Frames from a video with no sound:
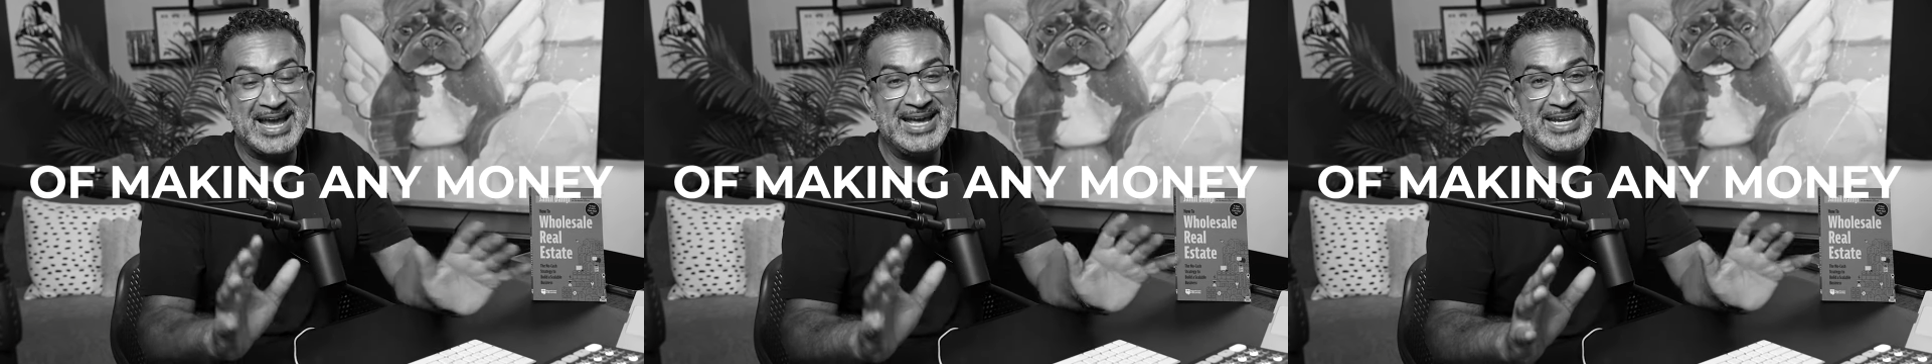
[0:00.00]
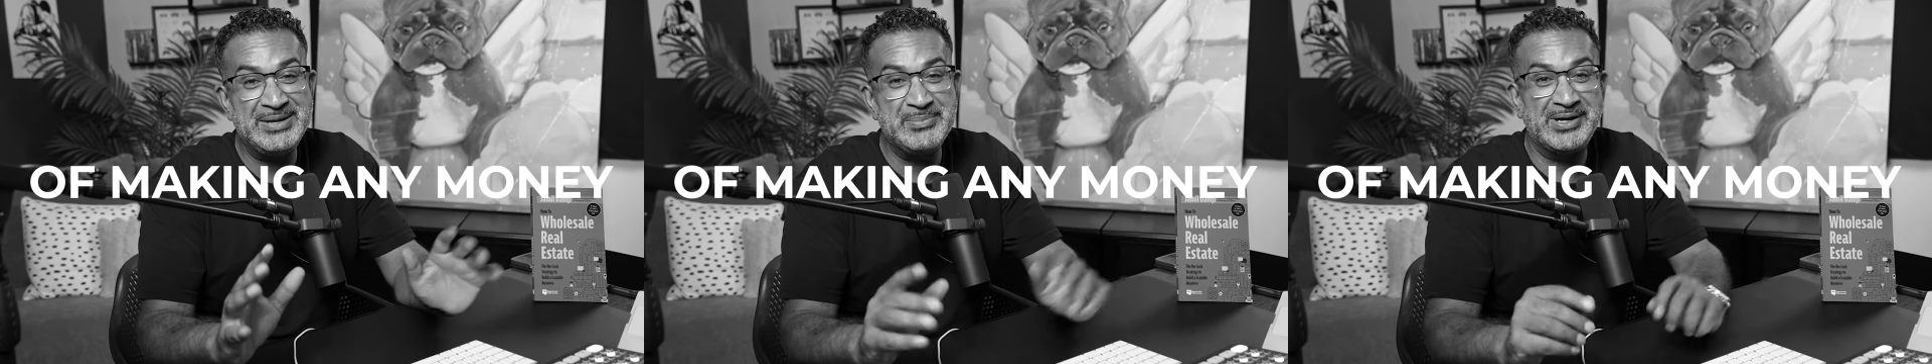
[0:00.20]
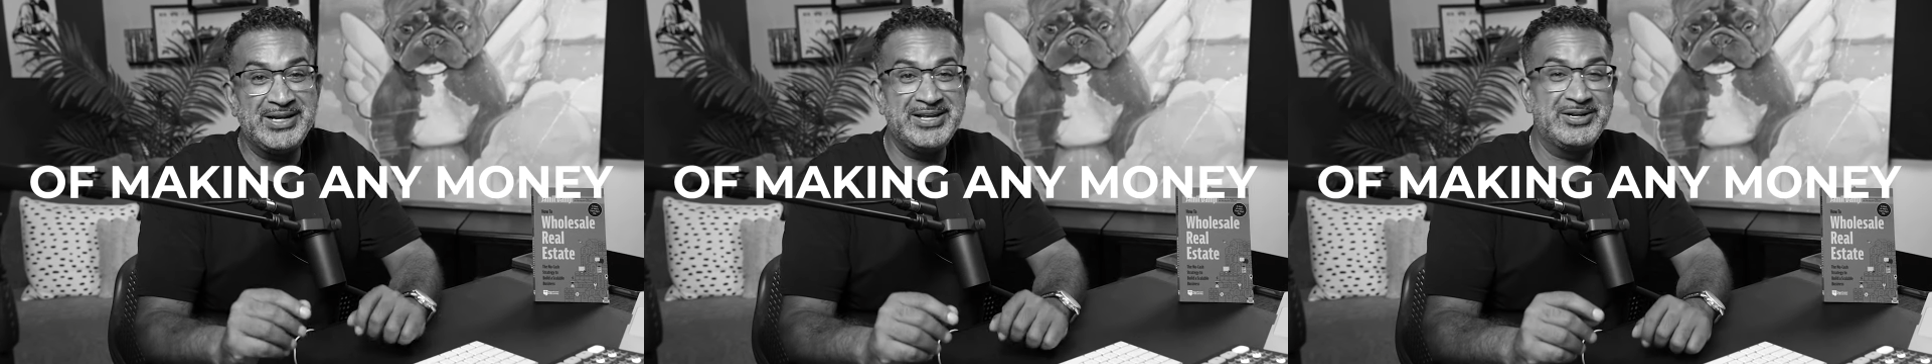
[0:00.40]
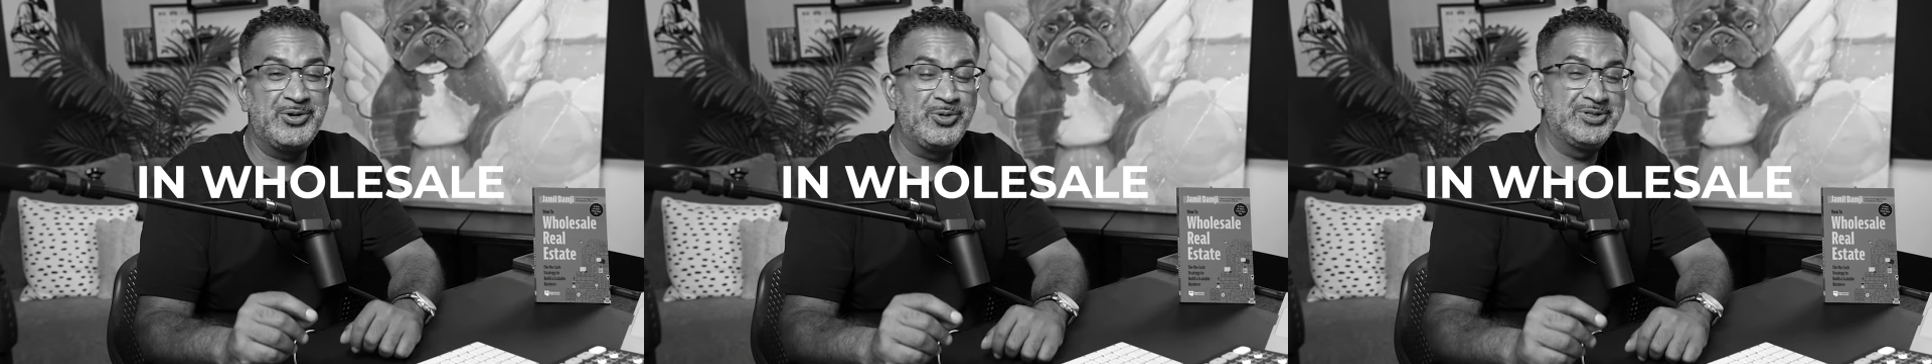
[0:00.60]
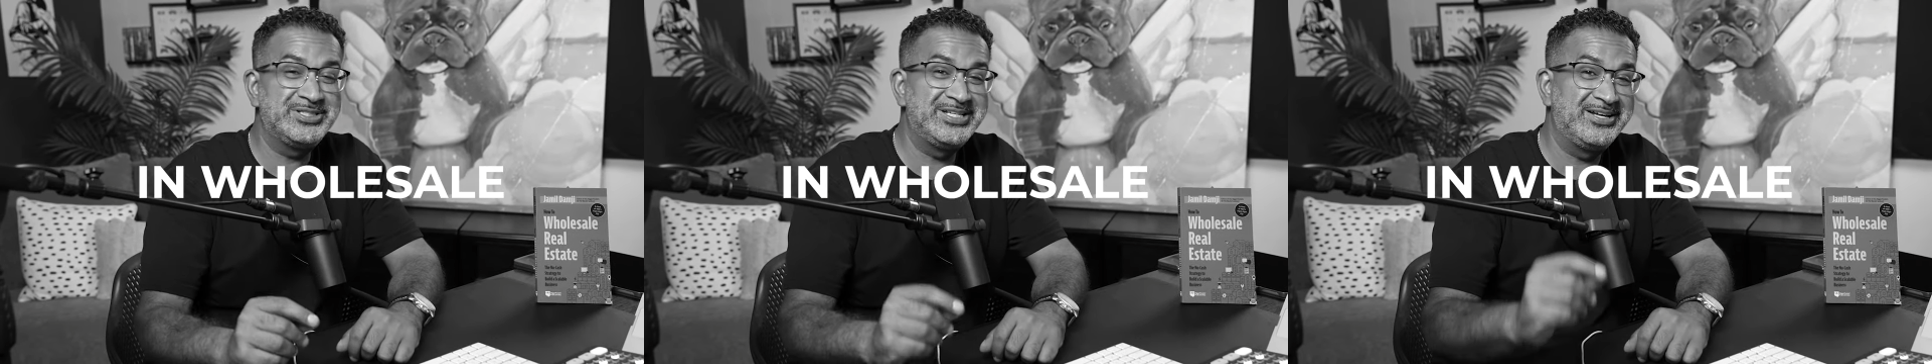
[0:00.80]
any money in
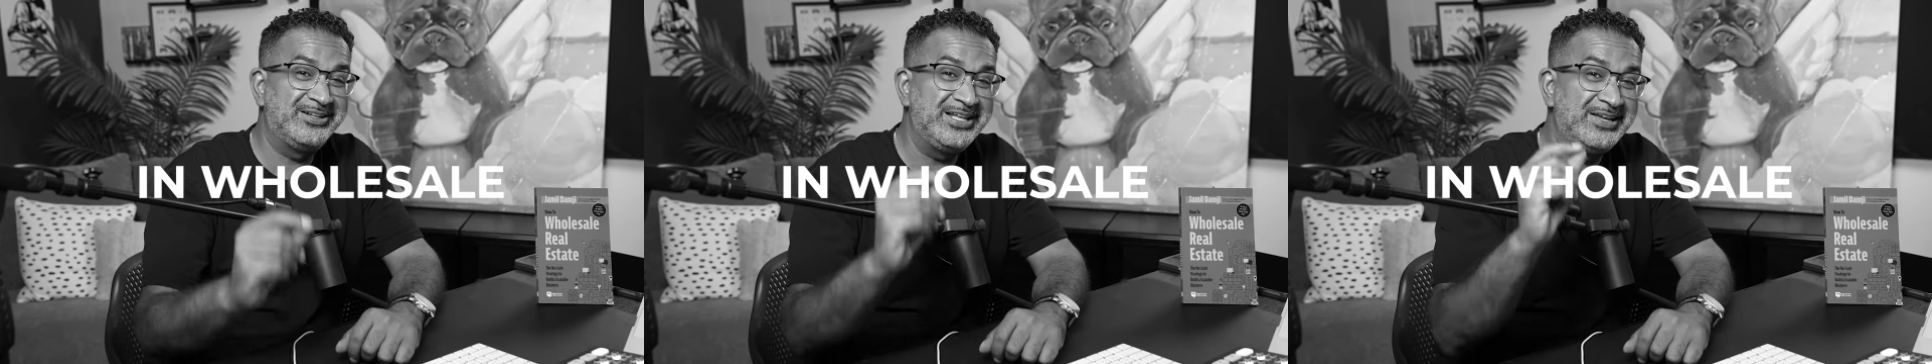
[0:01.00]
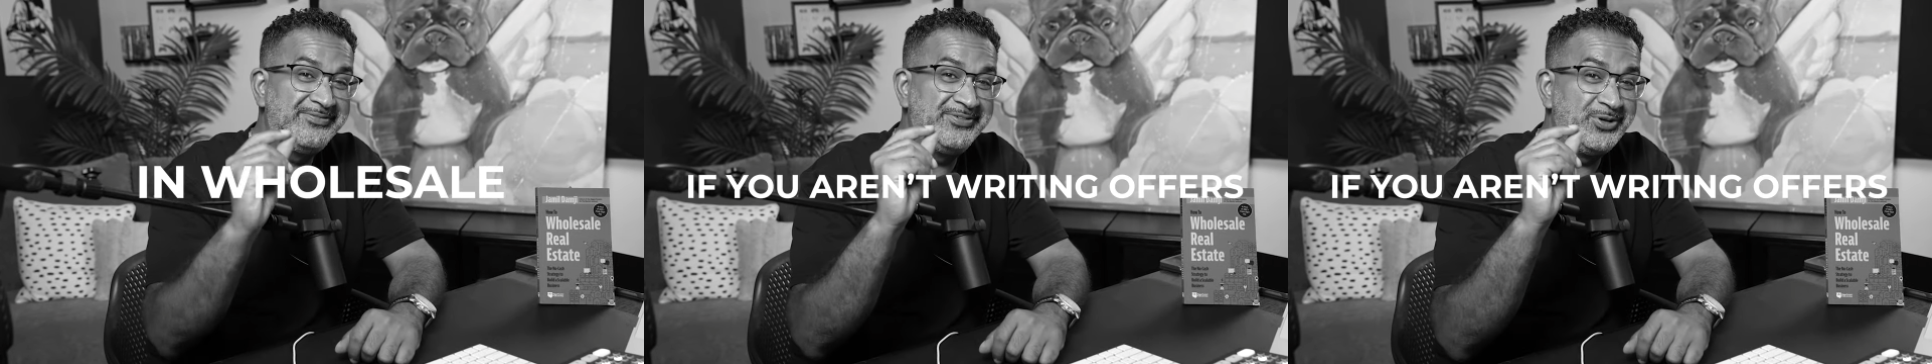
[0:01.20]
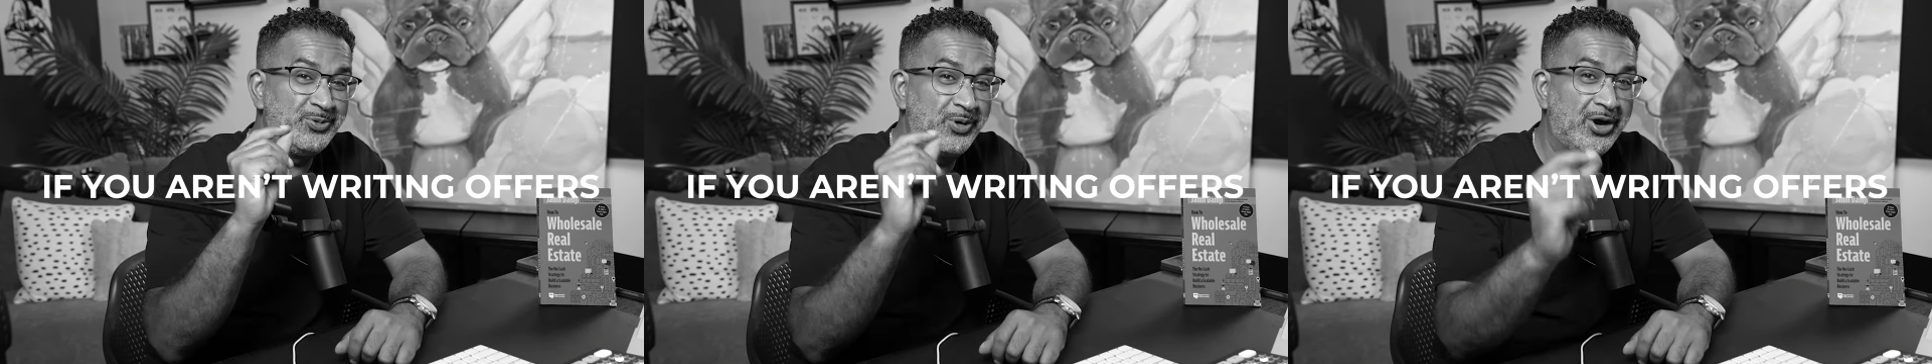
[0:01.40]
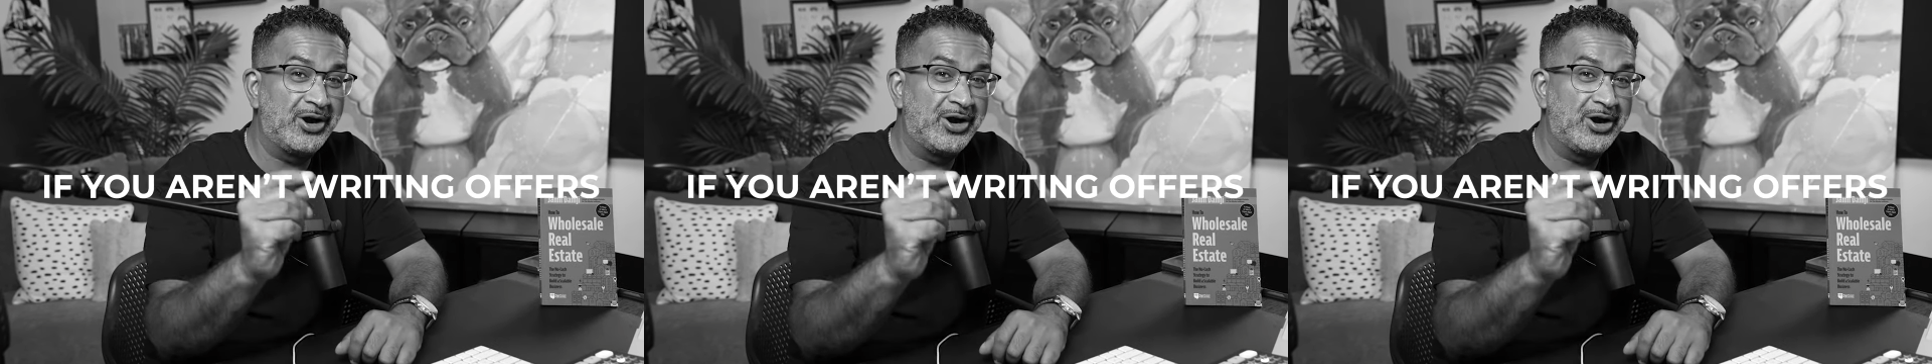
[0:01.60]
wholesale if you